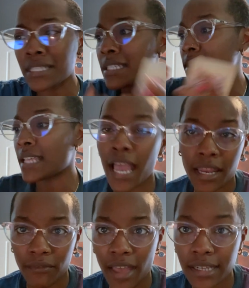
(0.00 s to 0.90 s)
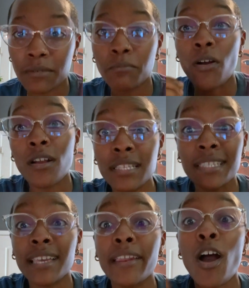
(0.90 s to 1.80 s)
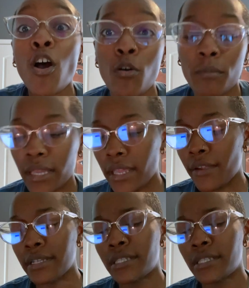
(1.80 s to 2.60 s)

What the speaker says: the sign of action. Mars is at home in Aries.